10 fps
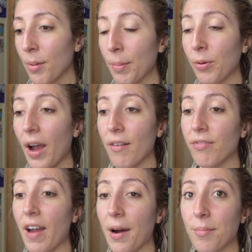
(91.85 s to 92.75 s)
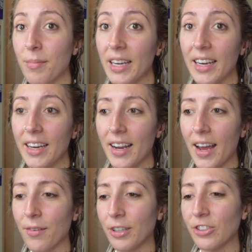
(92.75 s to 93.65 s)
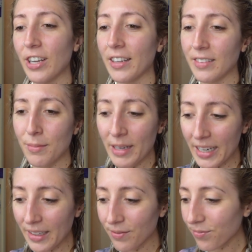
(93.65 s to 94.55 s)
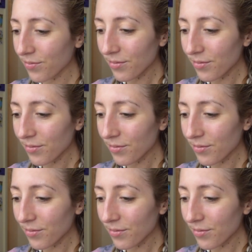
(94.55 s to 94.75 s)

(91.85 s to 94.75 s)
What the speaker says: people have found me and reached out to me